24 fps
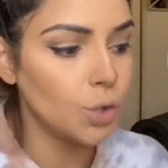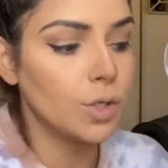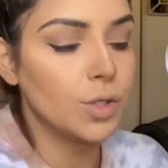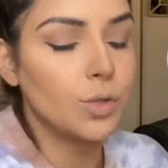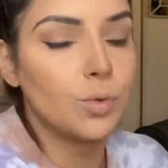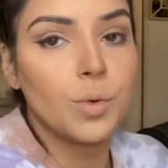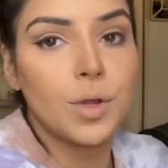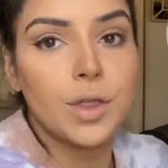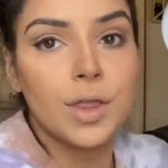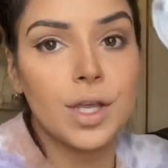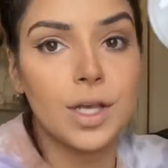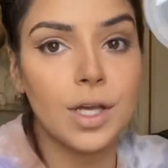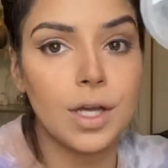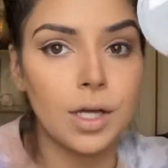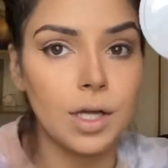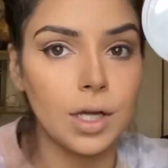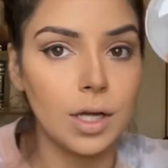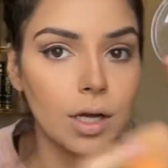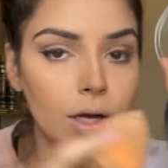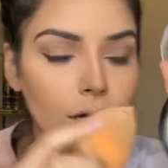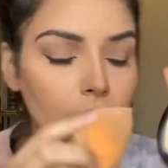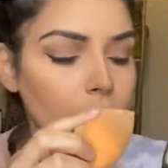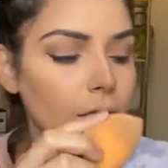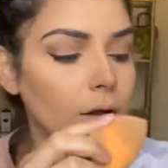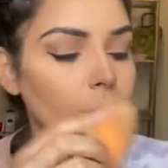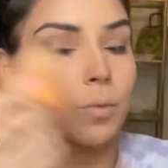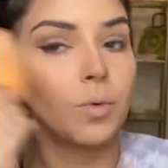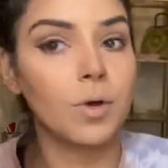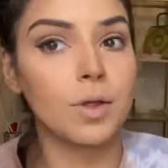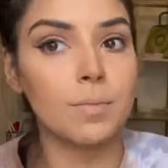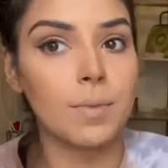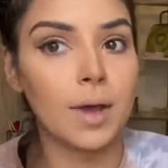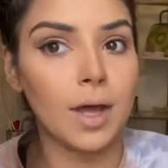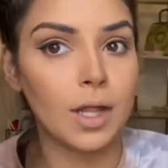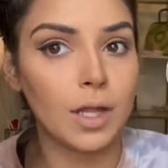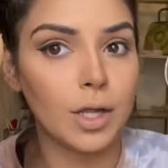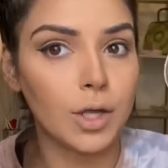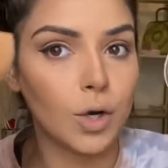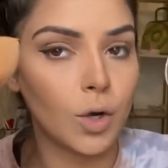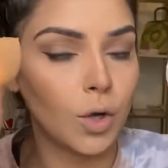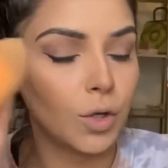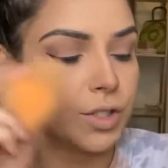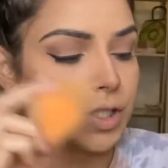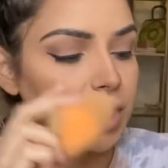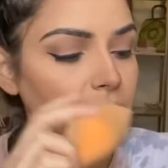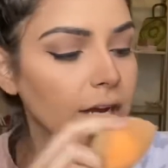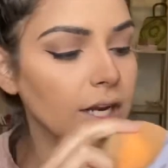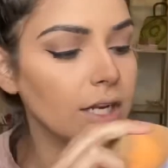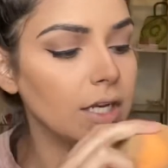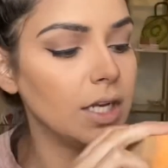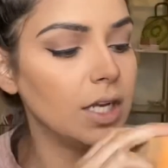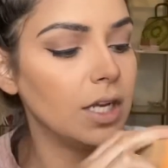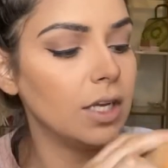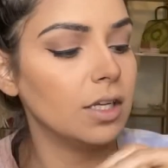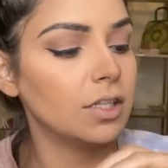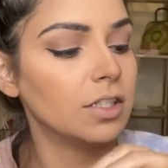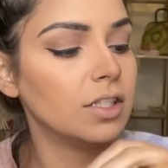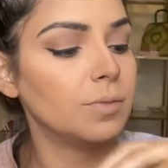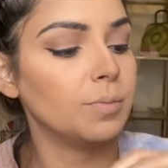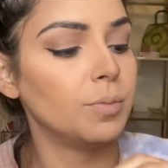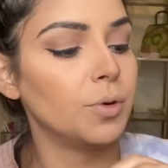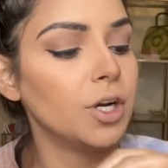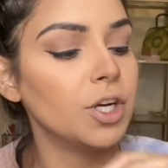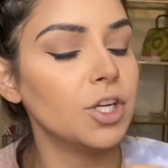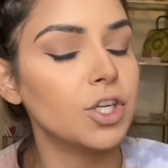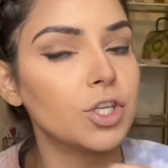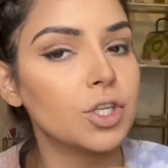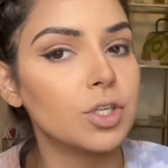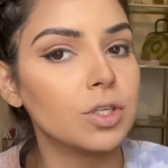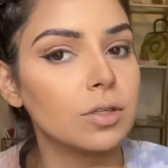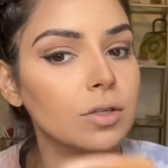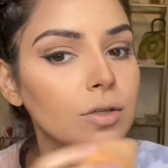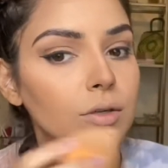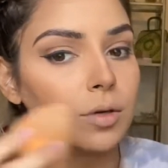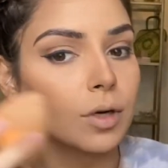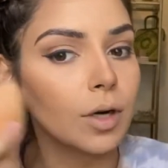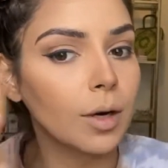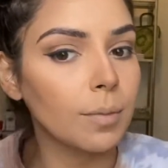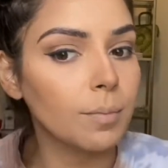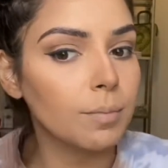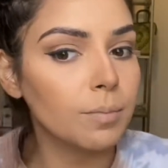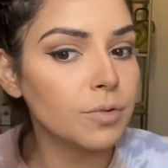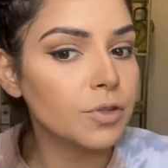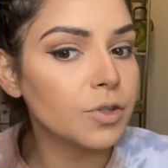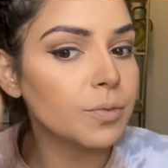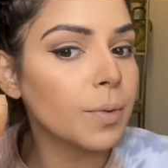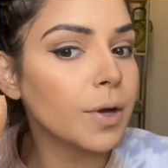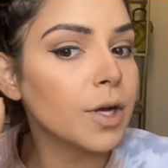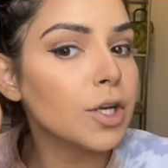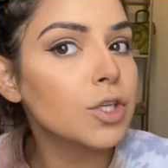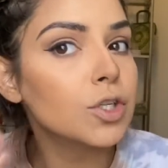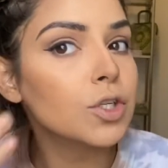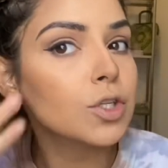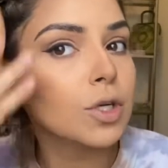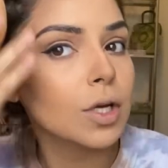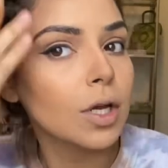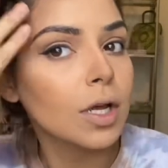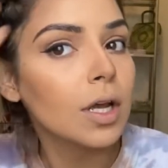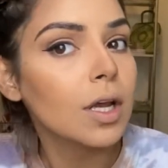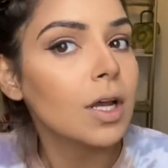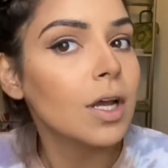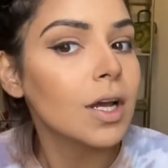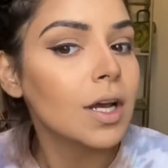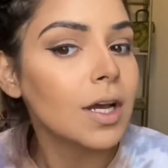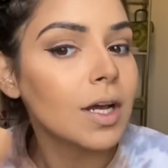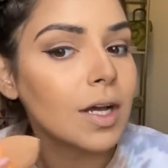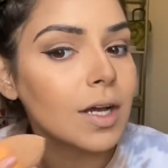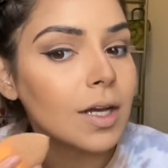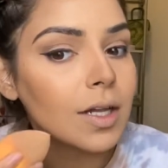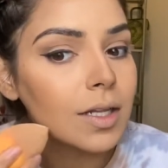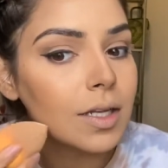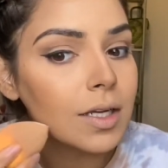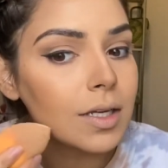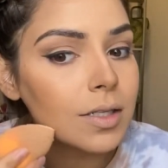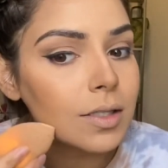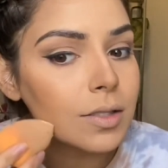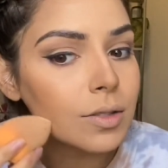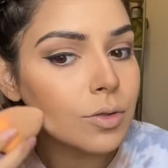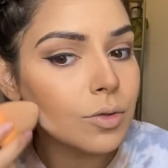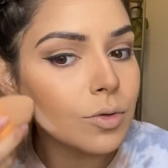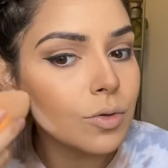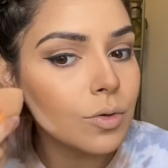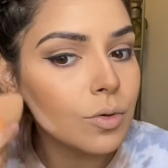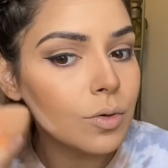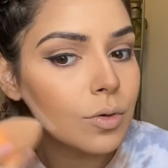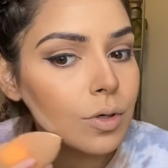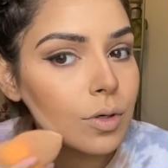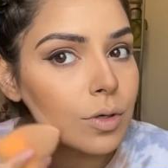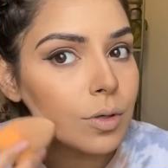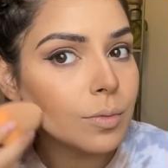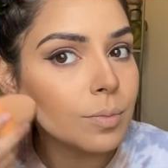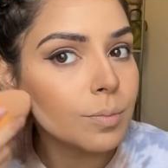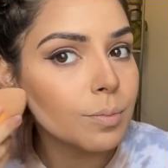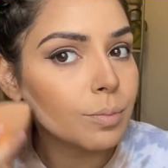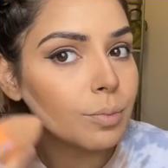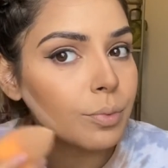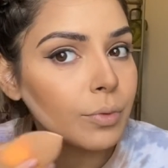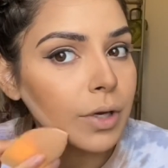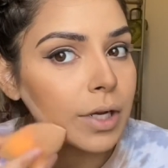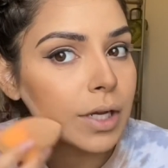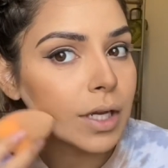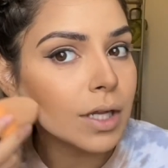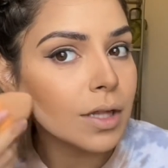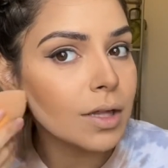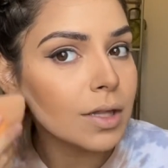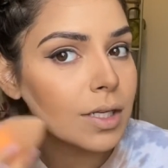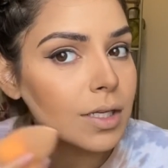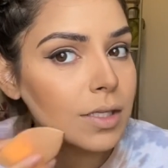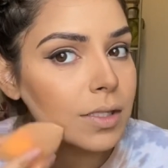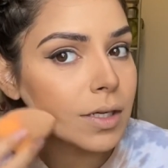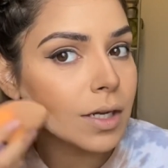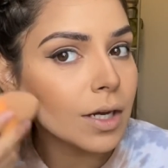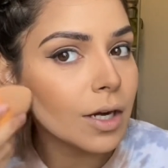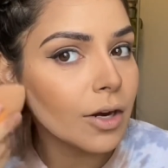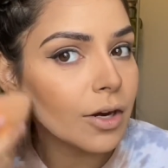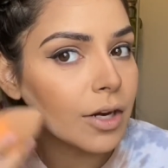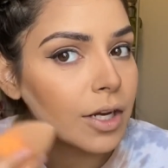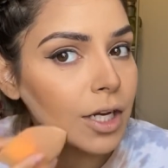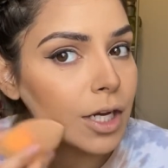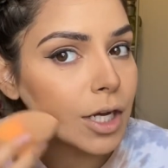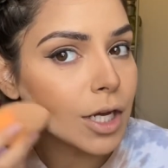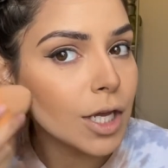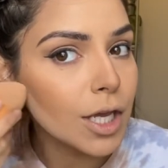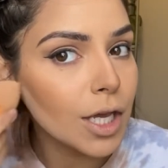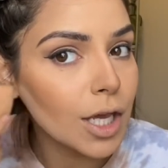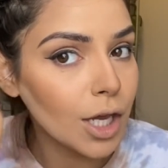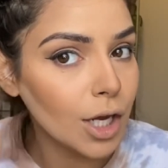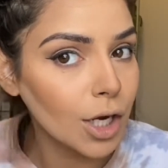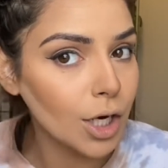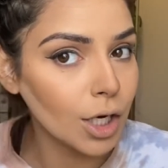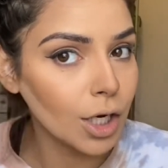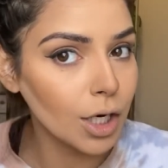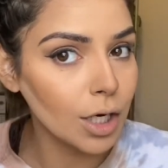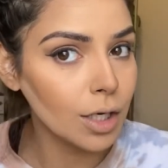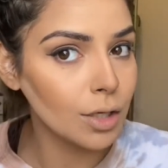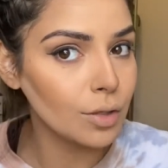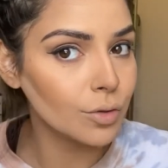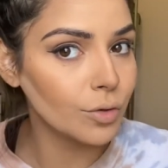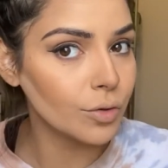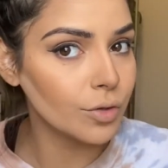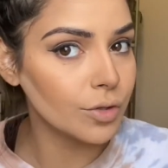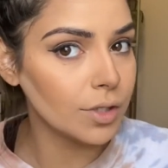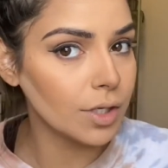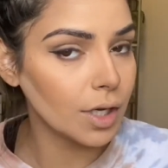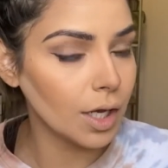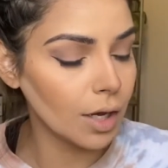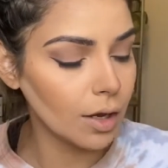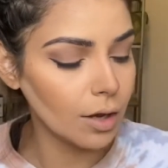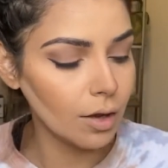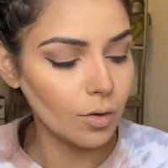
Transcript: with my little Techniques brush or sponge, I like to brighten this area here, you see?